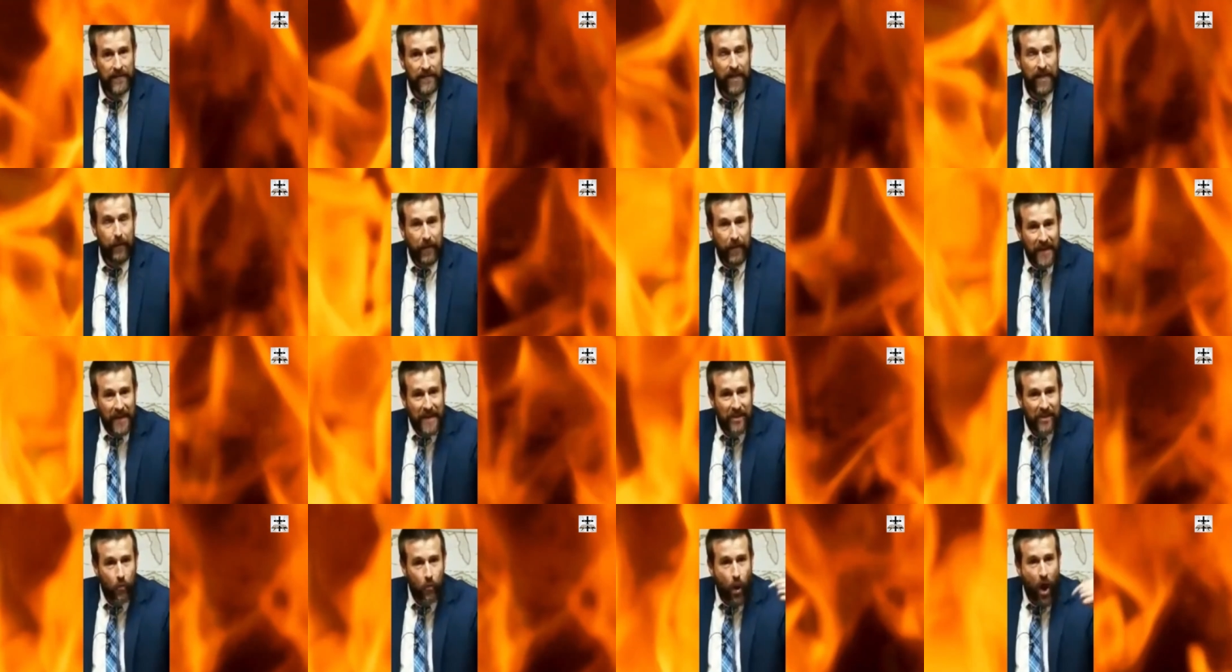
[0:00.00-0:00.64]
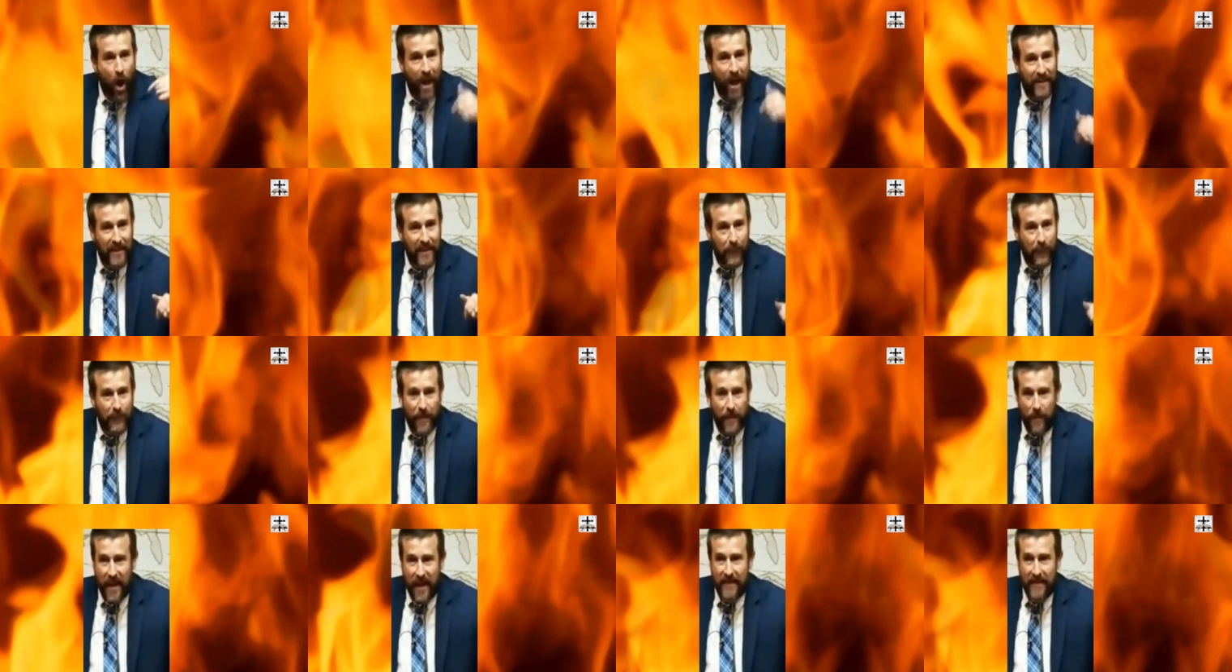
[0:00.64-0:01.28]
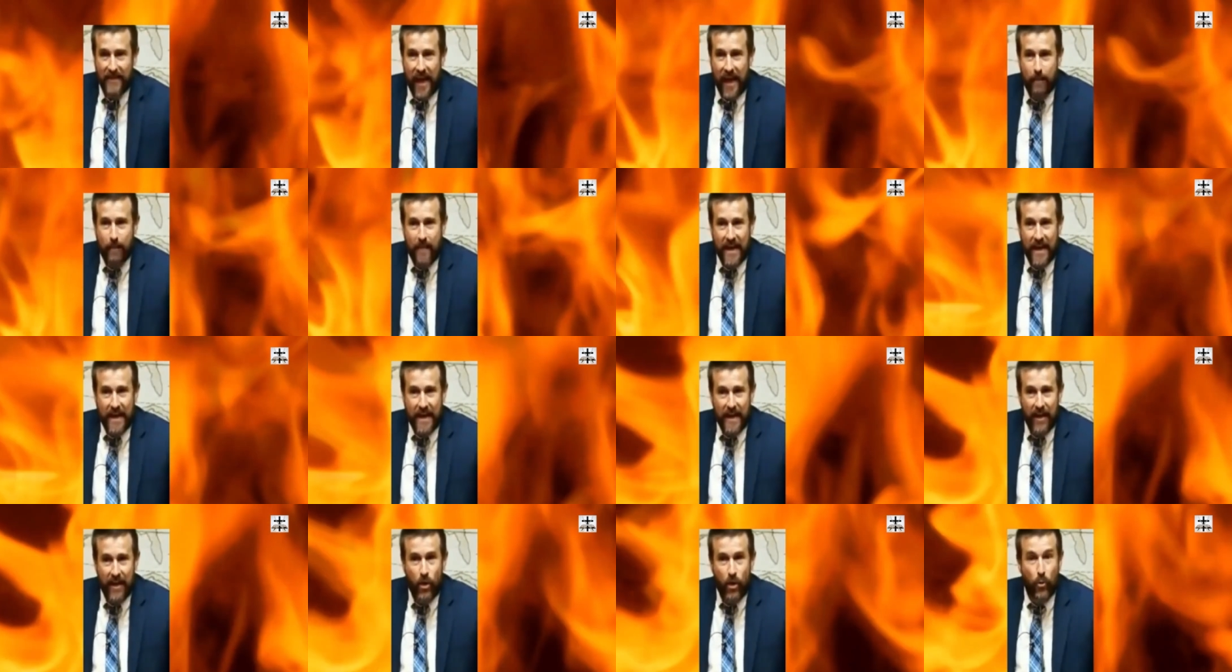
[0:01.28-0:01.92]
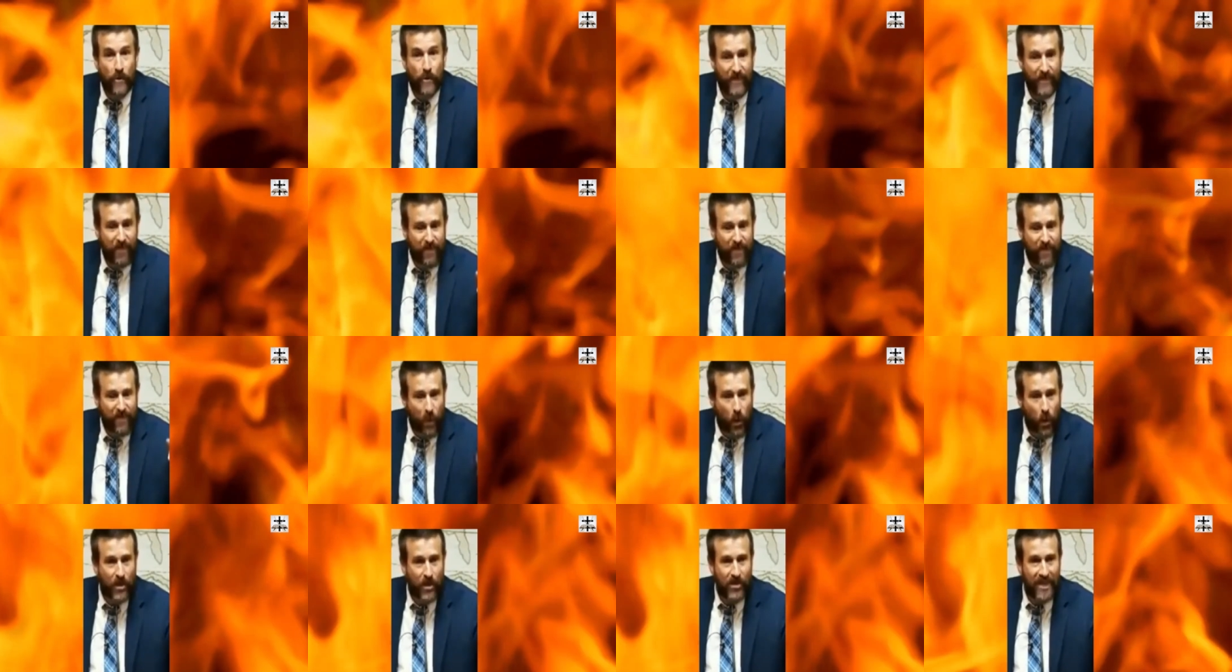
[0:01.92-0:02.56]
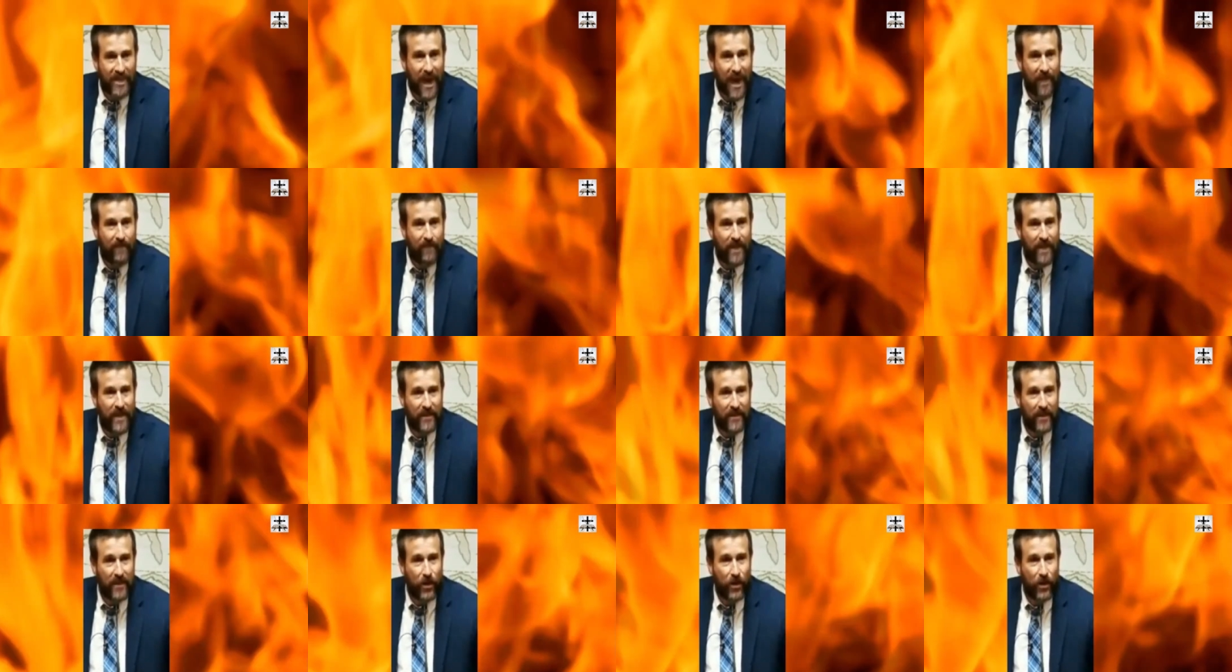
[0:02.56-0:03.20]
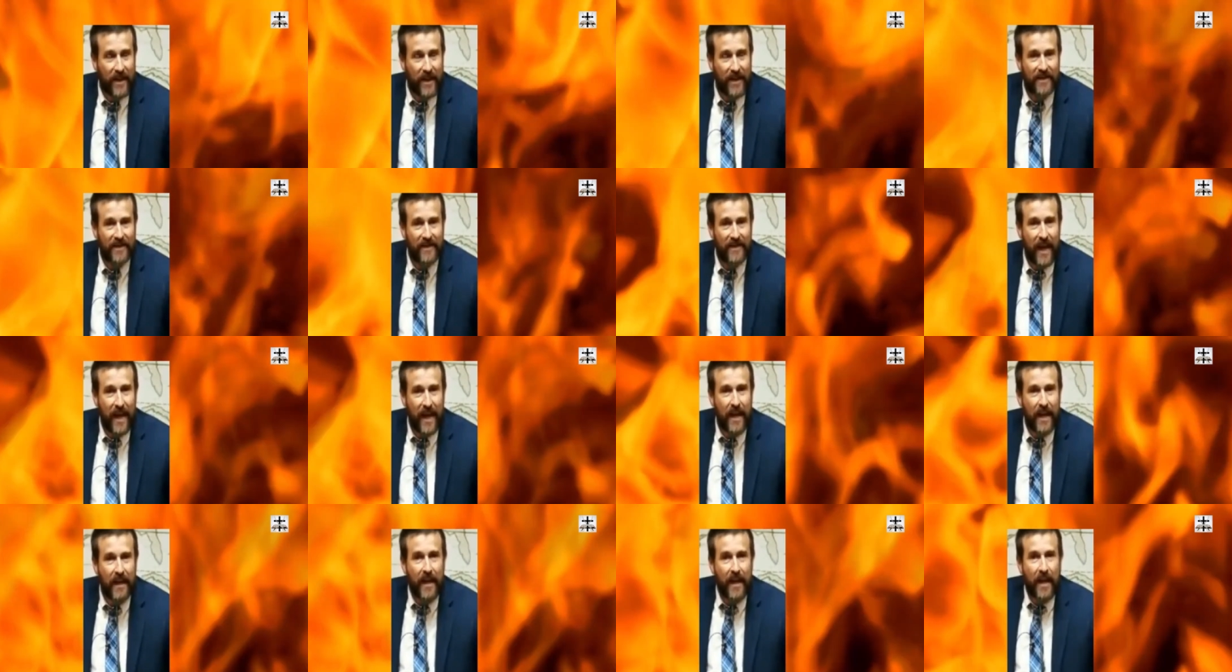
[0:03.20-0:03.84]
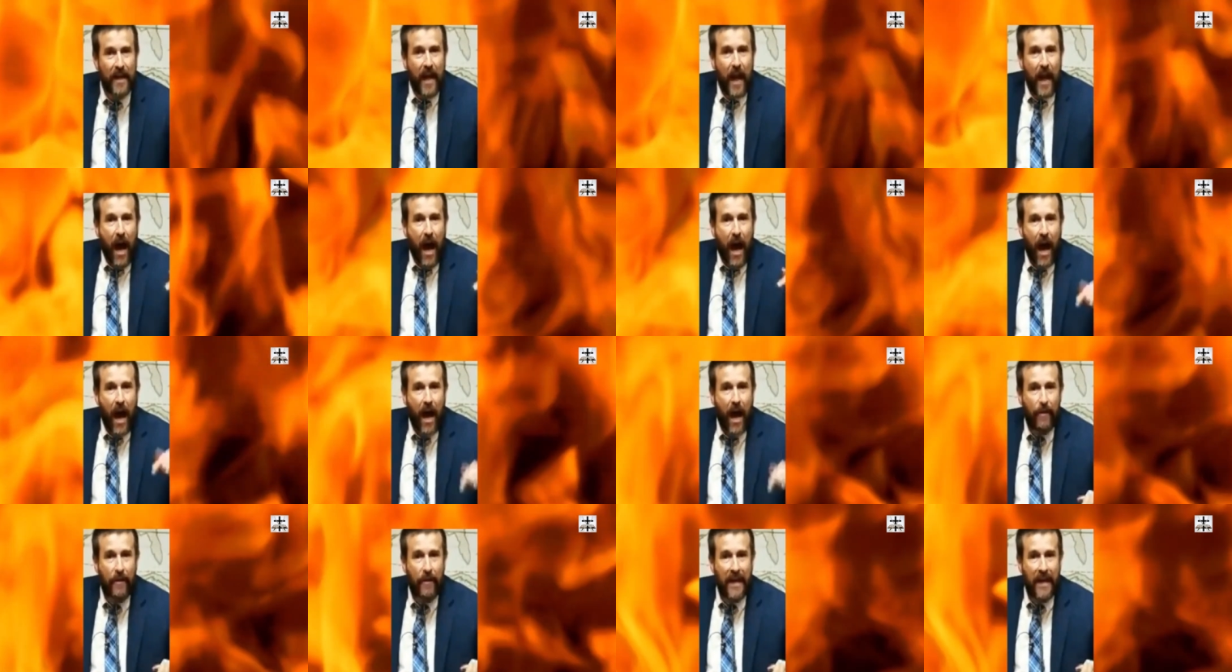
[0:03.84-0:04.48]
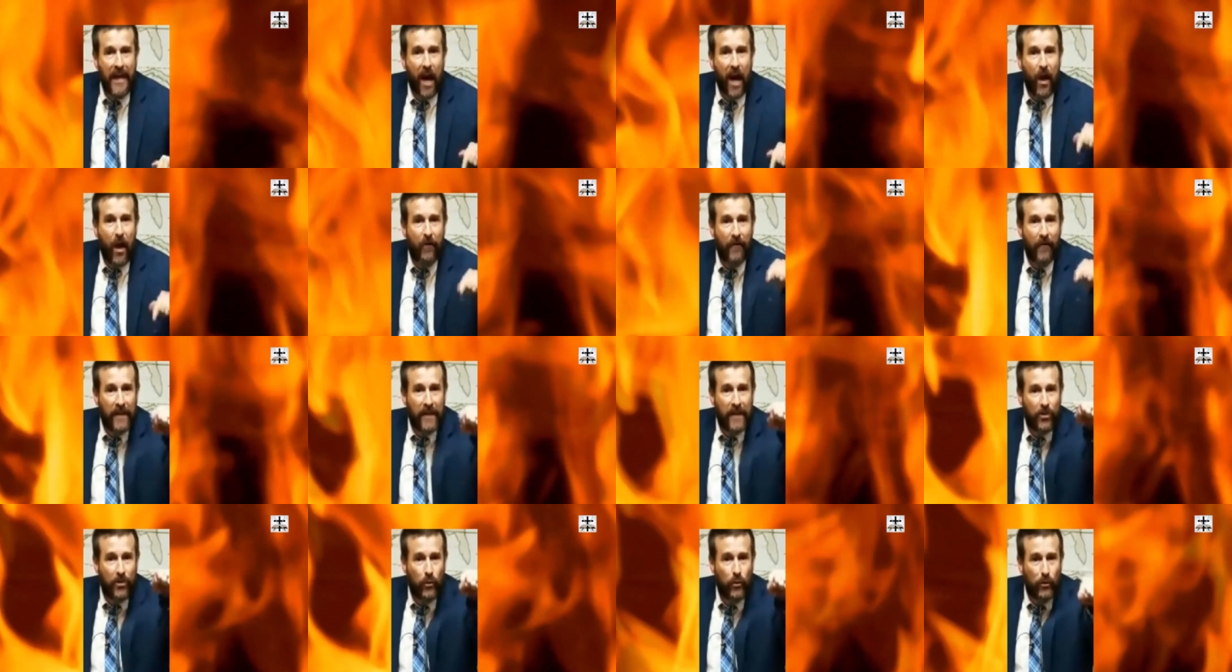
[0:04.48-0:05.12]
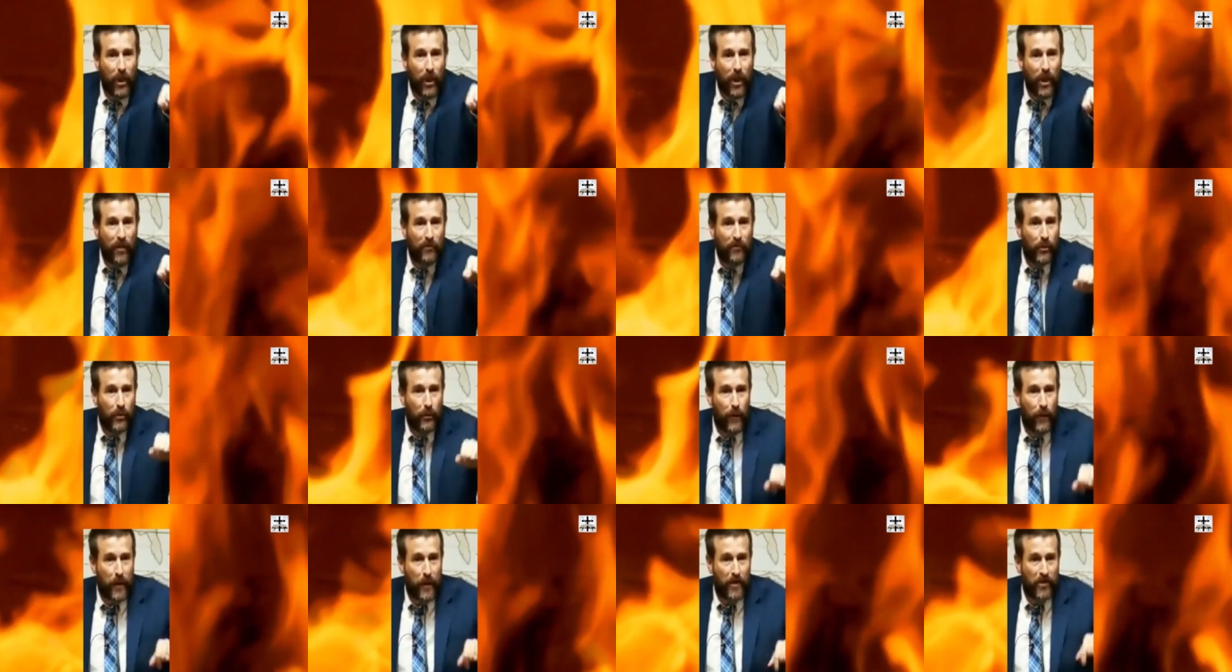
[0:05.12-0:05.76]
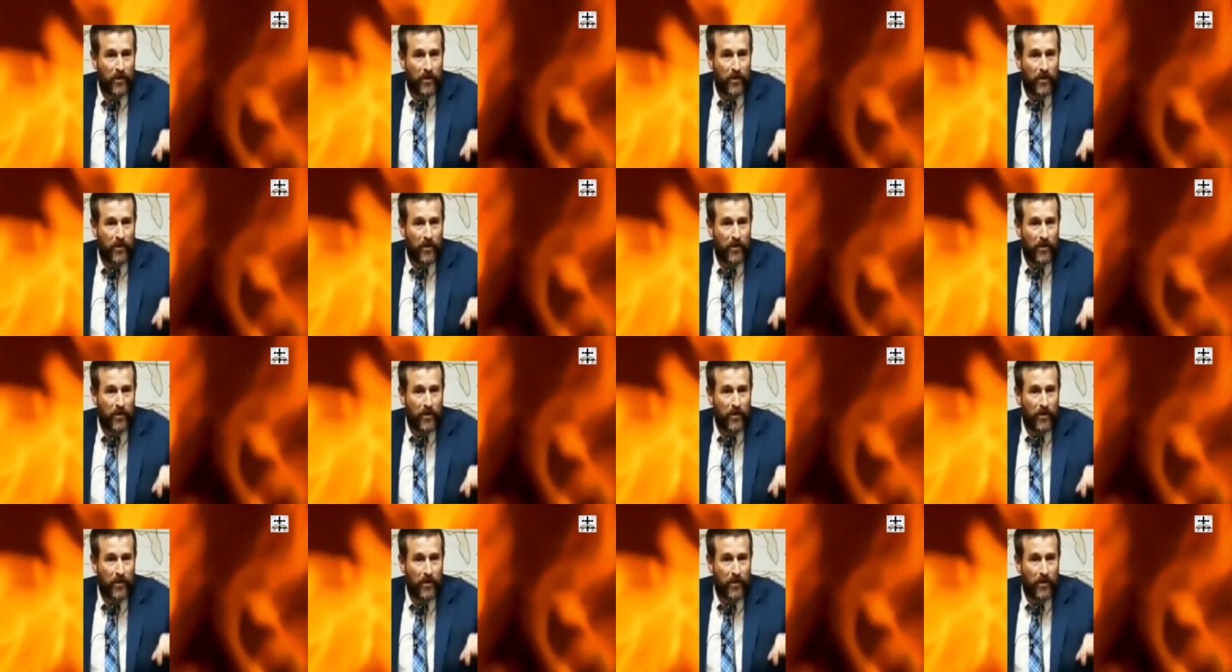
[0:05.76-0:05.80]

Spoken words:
Somebody has walked up to me at that meeting who was a first-time visitor and said, I'm a Calvinist who loves your